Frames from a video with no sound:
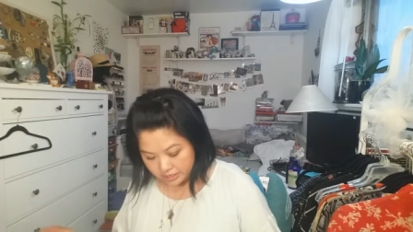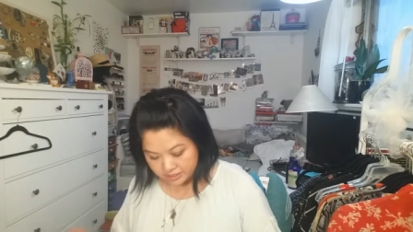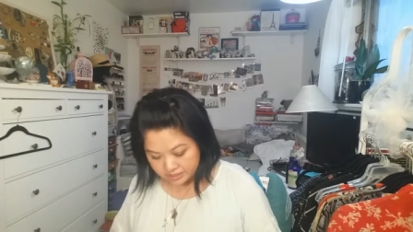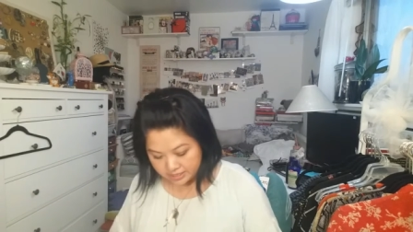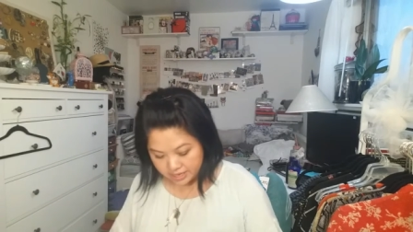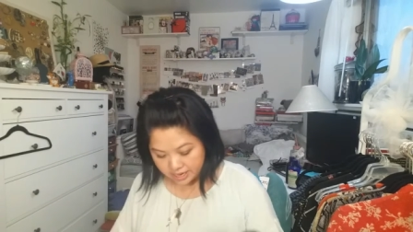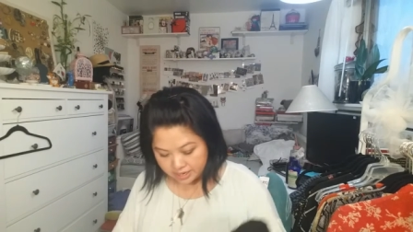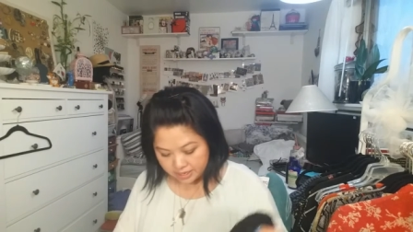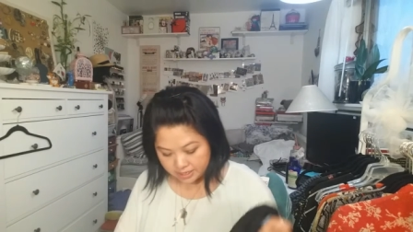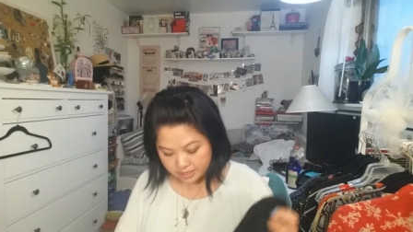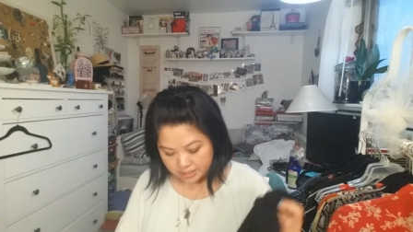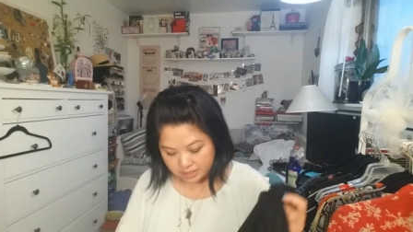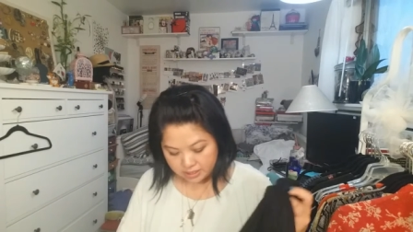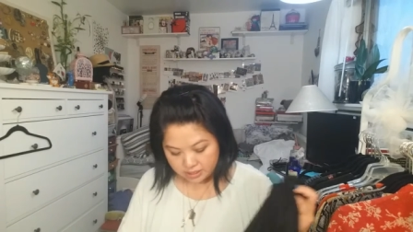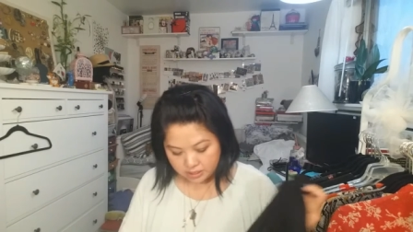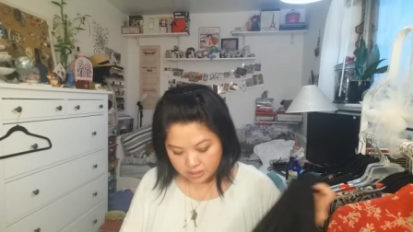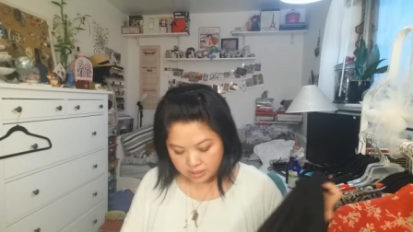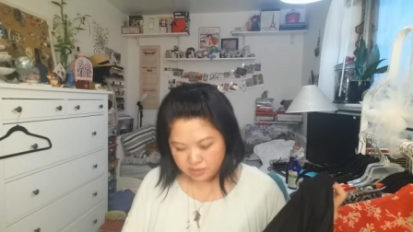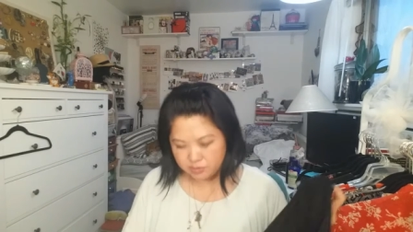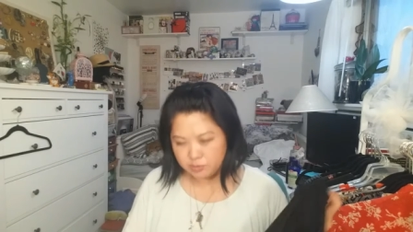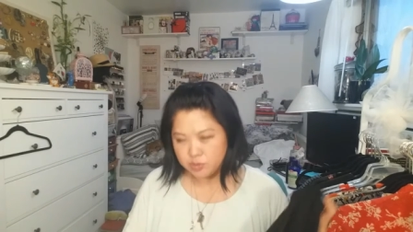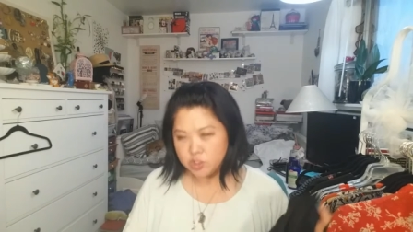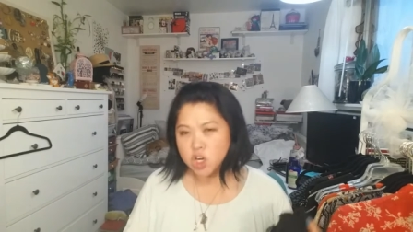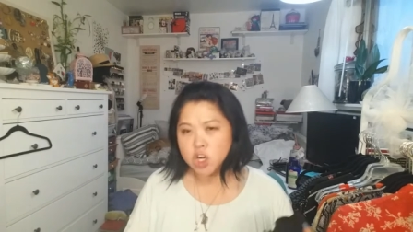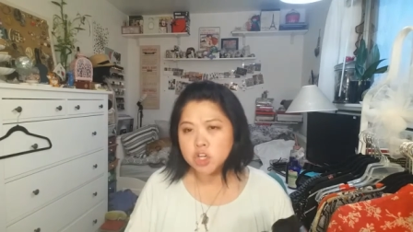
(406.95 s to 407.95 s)
socket.
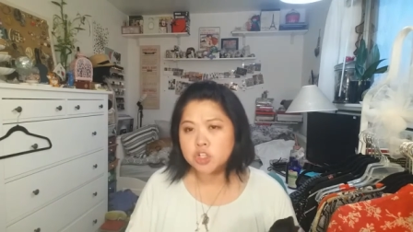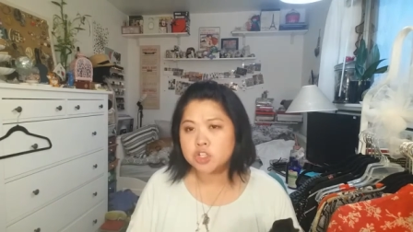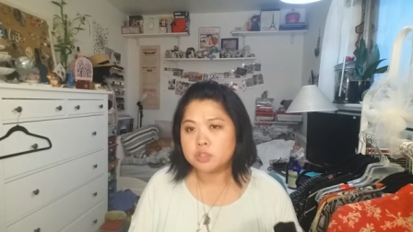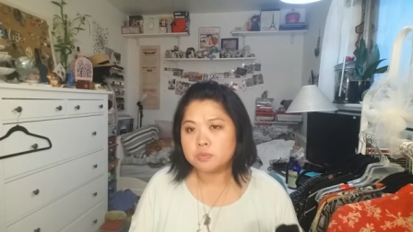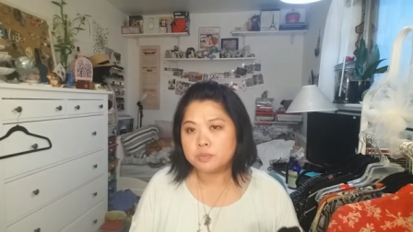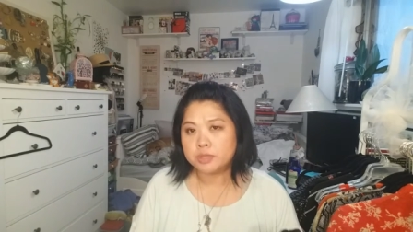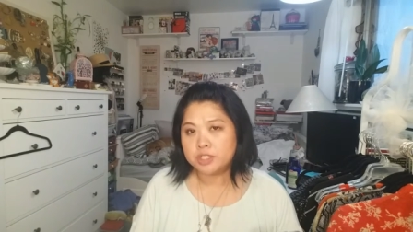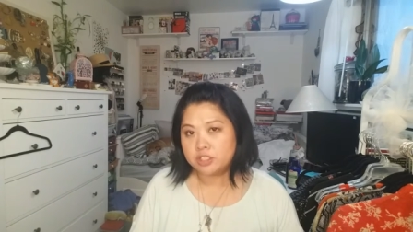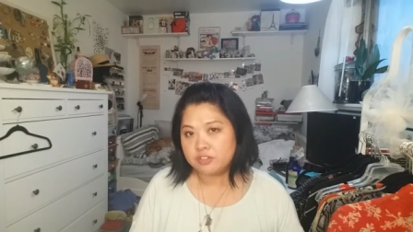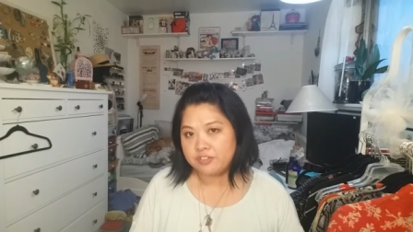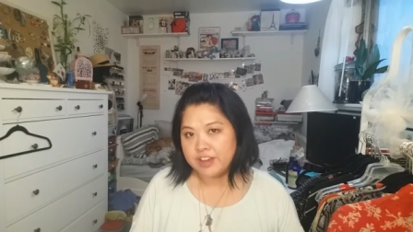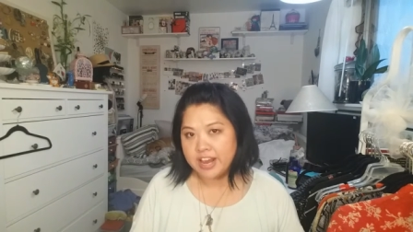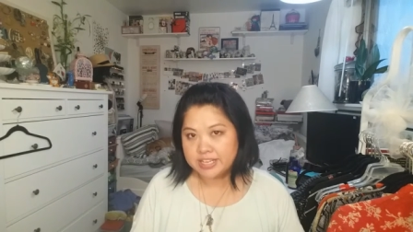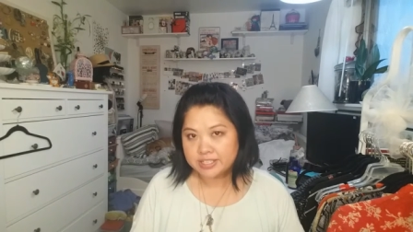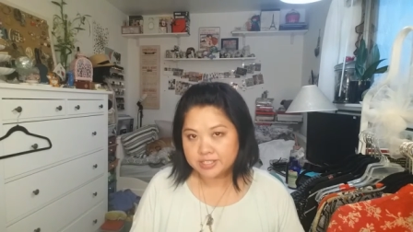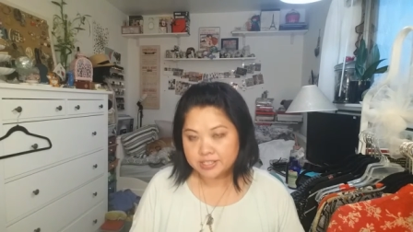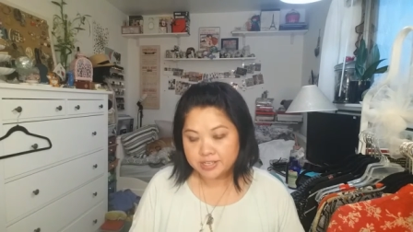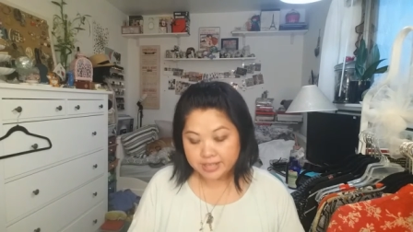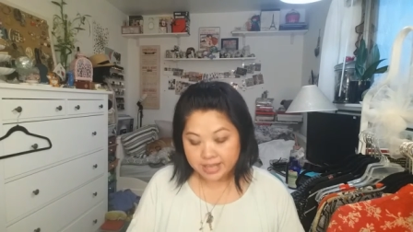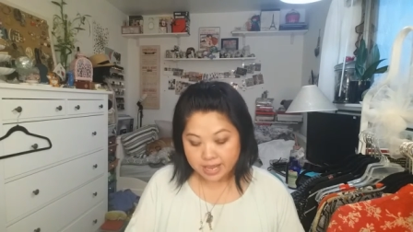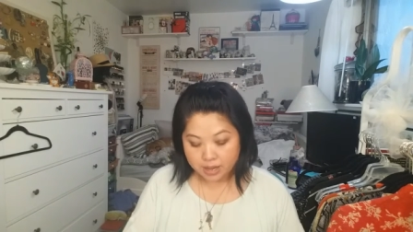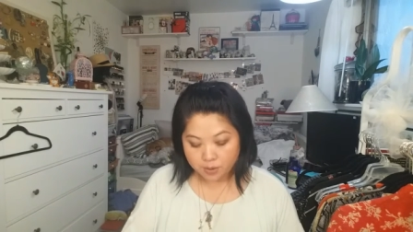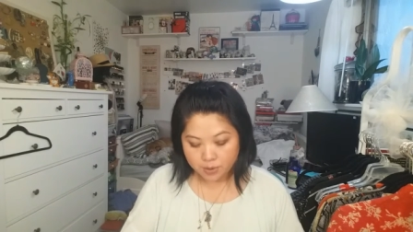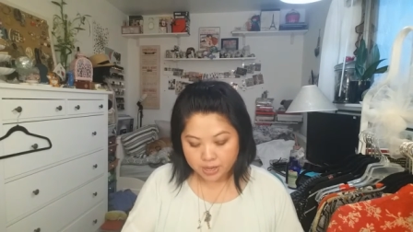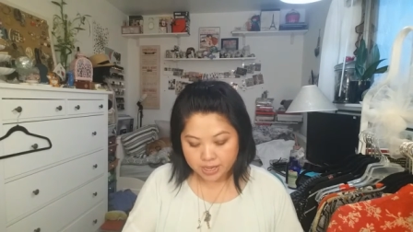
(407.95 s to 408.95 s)
It charges much faster
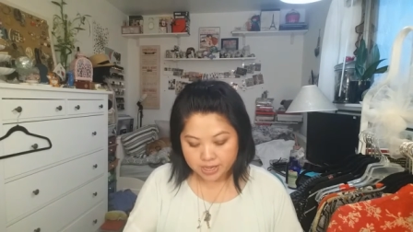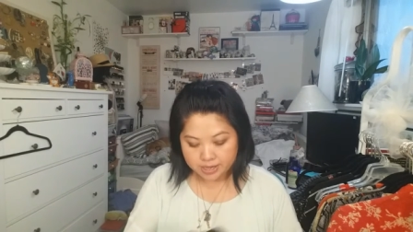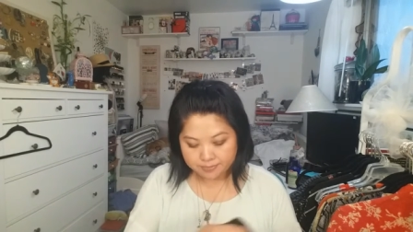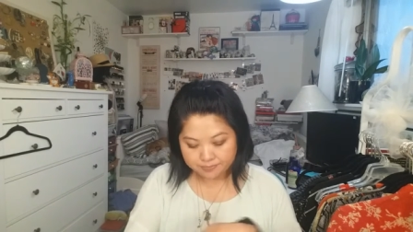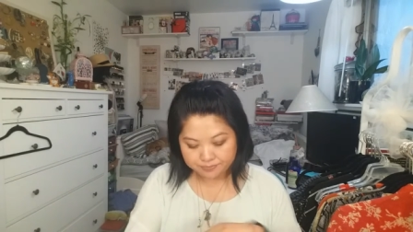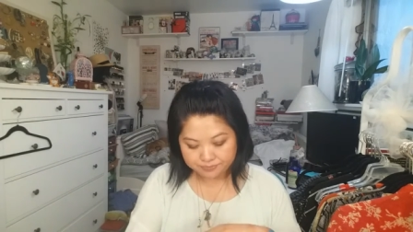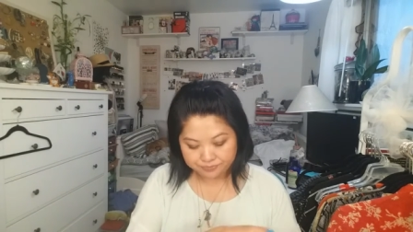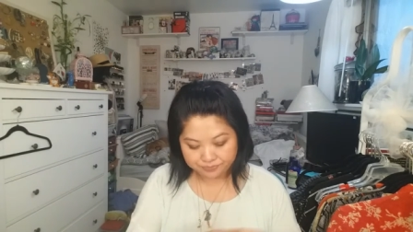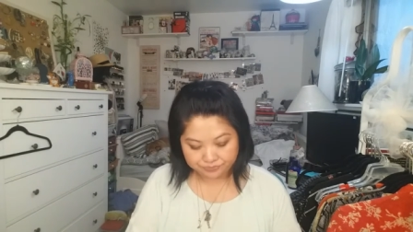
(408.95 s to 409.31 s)
that way.